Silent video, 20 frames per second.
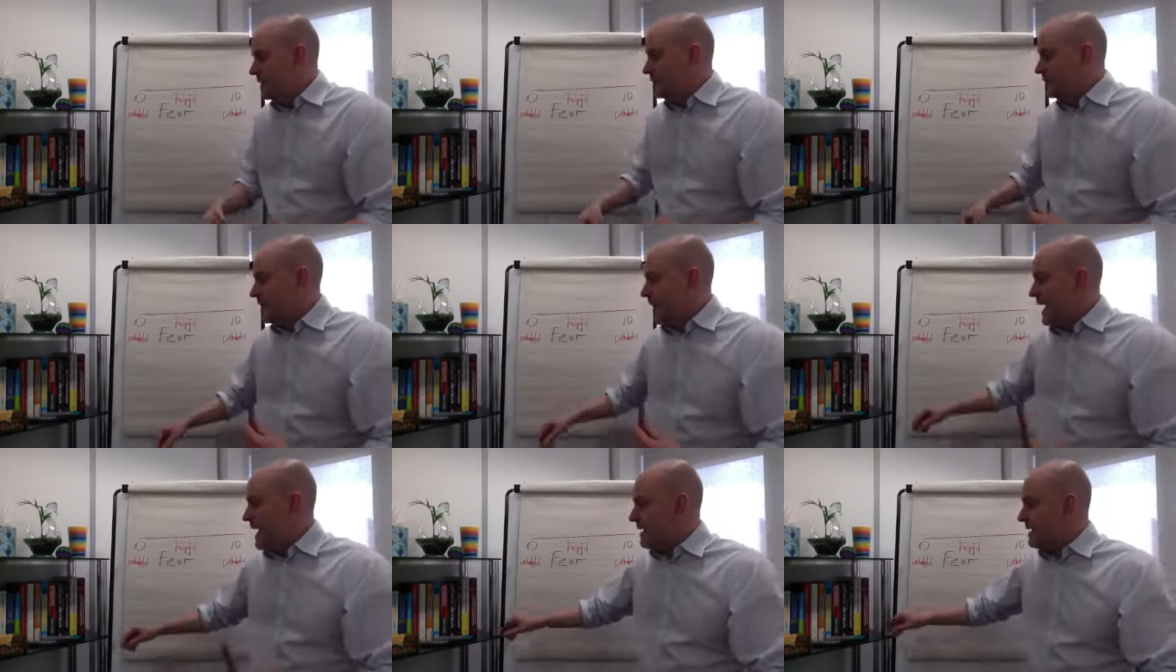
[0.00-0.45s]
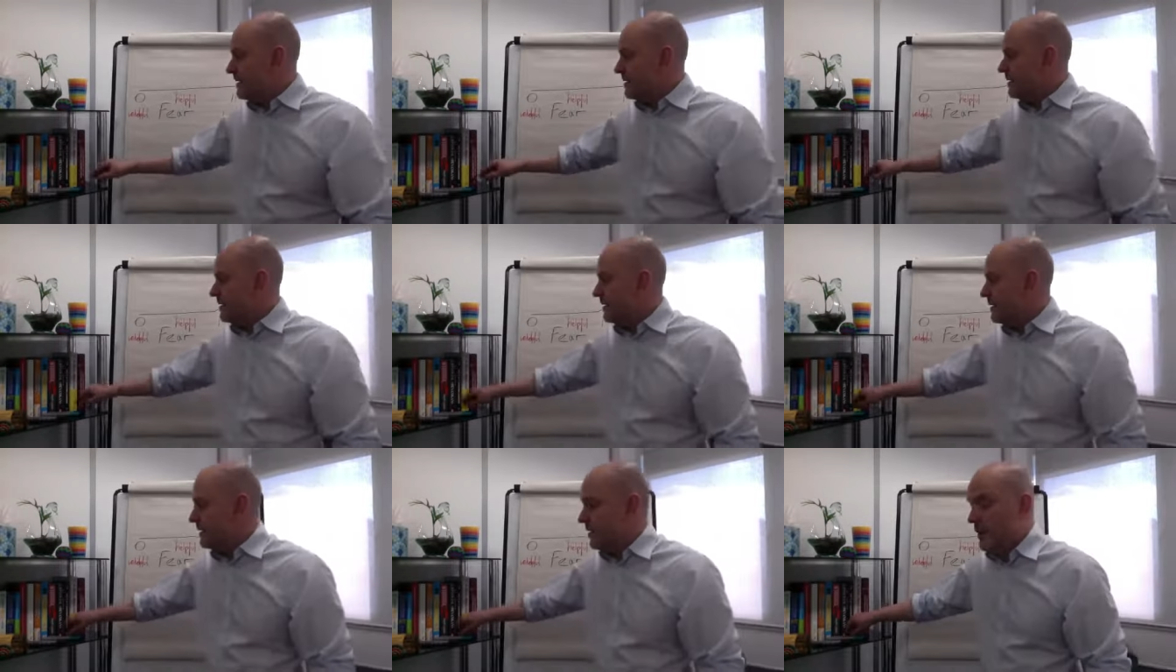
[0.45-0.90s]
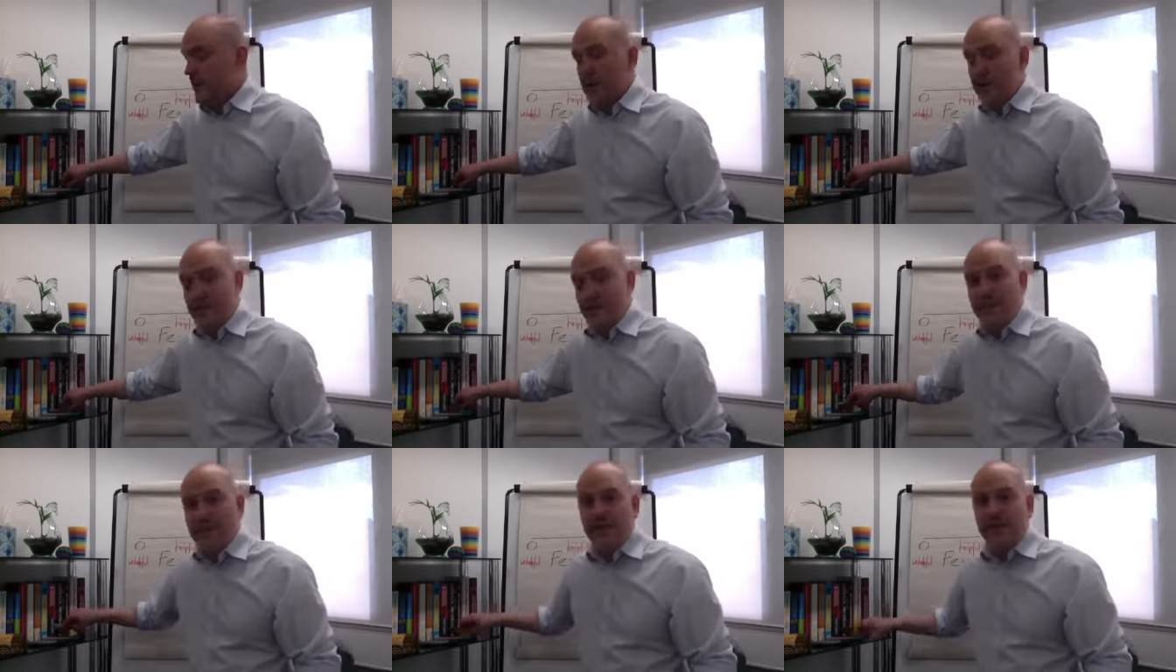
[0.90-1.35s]
That
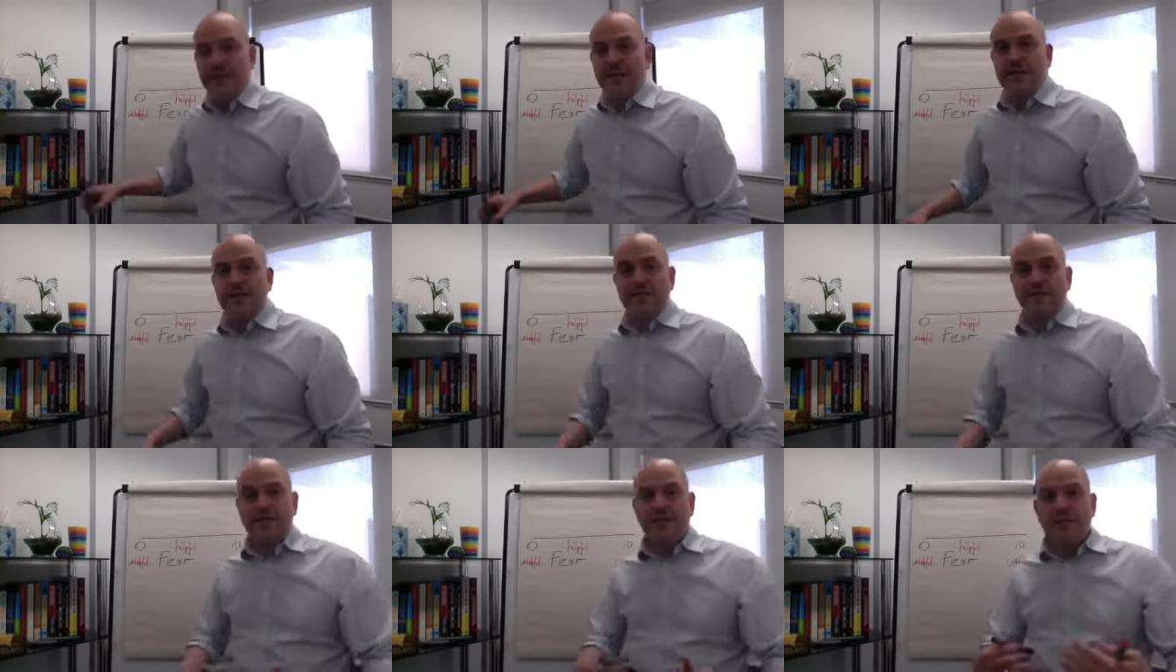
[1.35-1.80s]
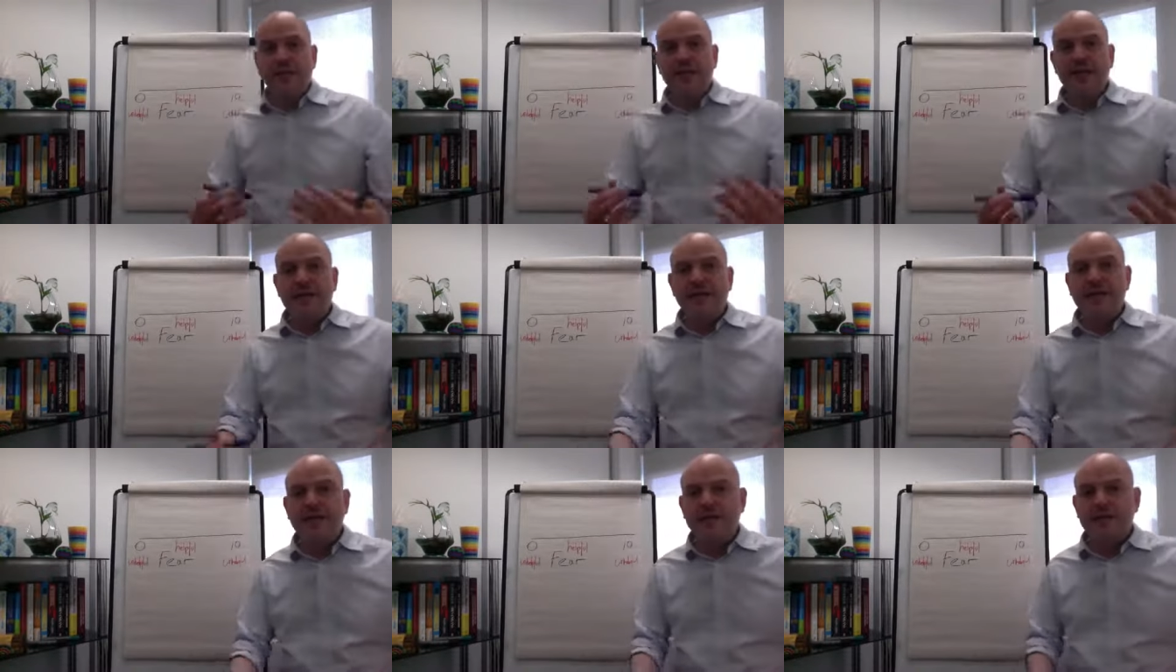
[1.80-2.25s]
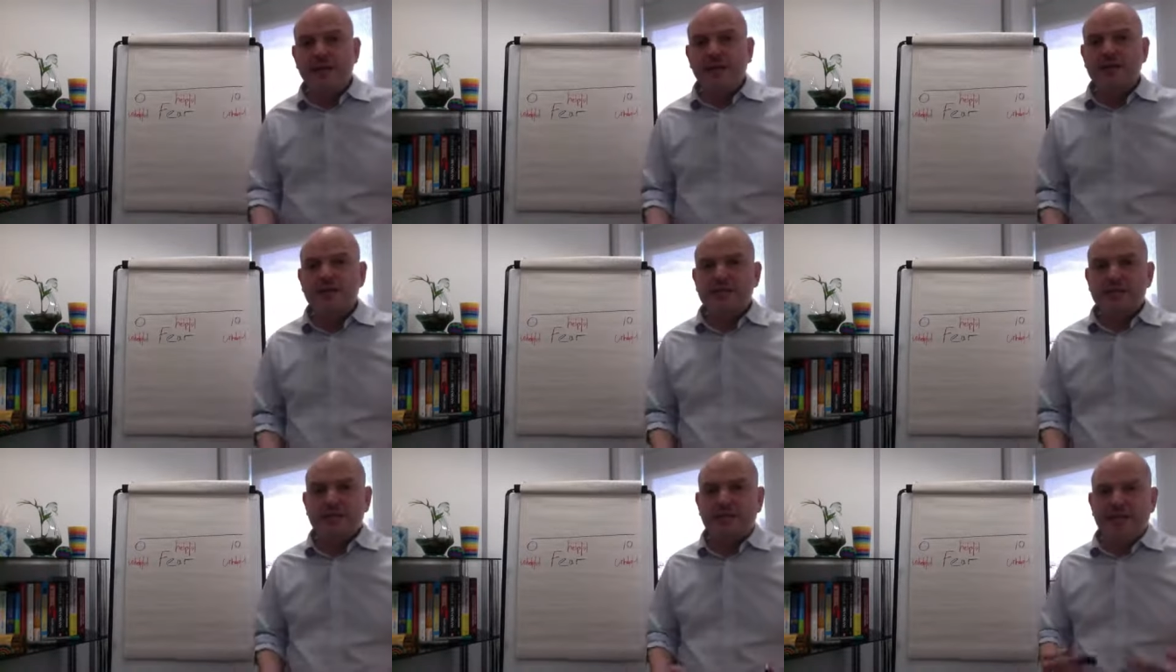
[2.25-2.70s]
kind of leads really
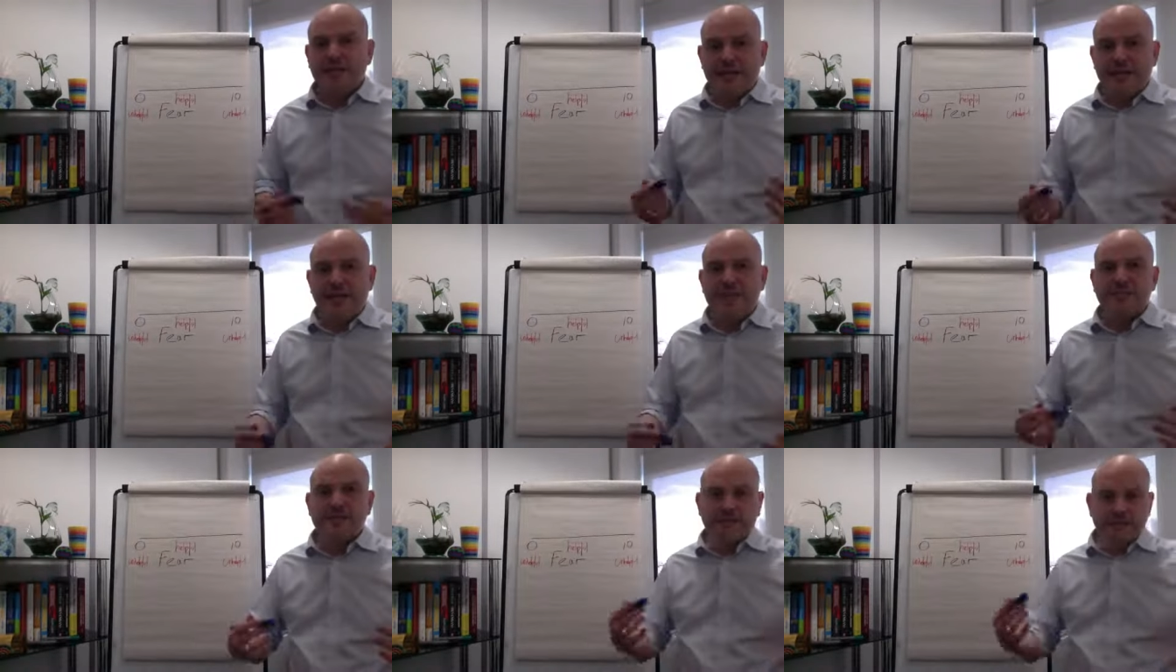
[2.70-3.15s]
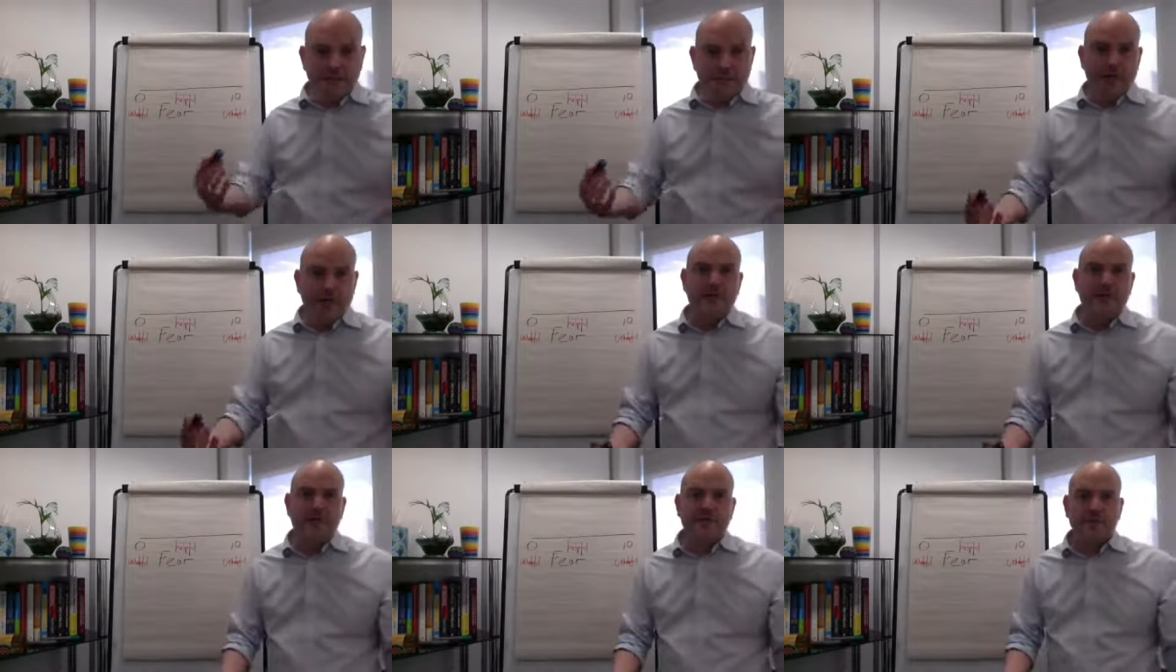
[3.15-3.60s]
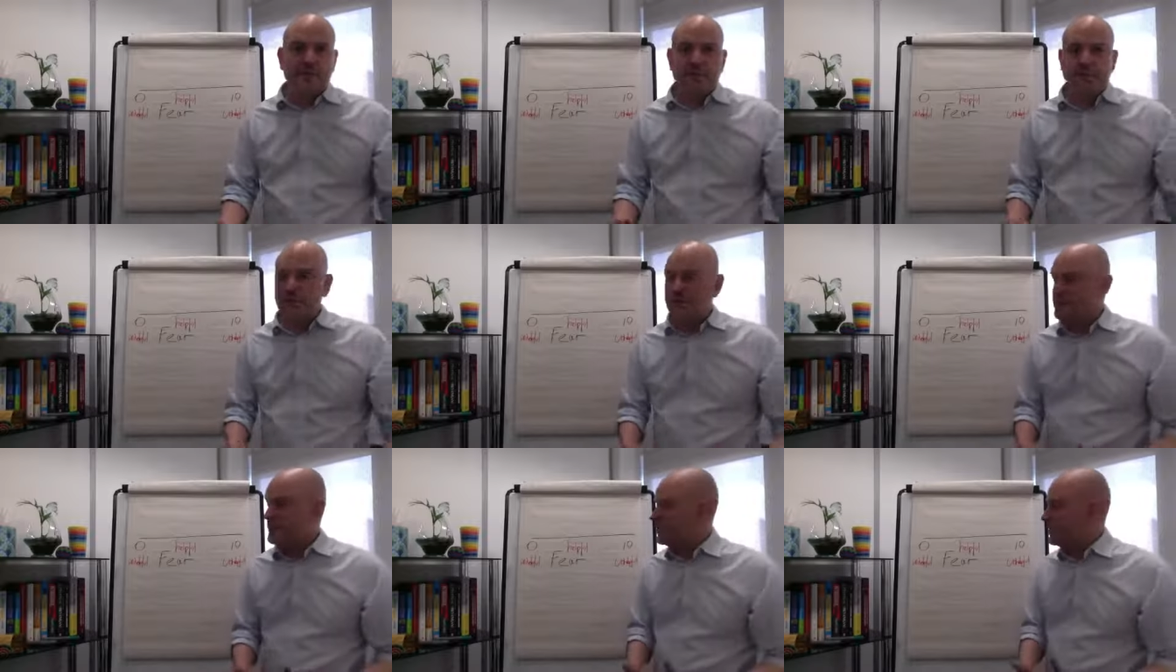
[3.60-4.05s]
nicely into
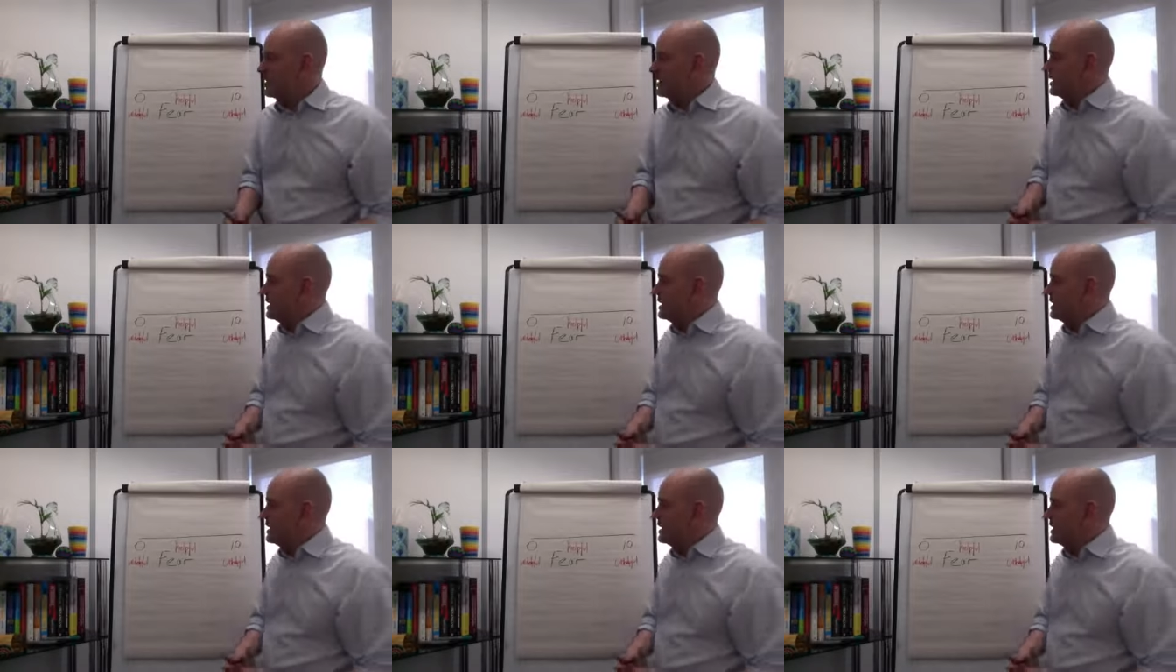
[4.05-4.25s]
mindfulness.